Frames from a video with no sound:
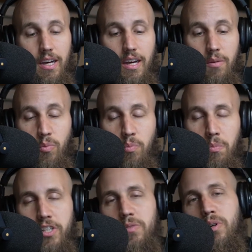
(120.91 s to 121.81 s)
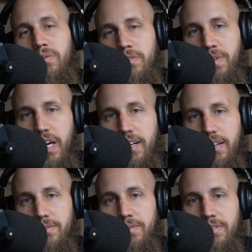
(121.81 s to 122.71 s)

I'm much more of a fan of.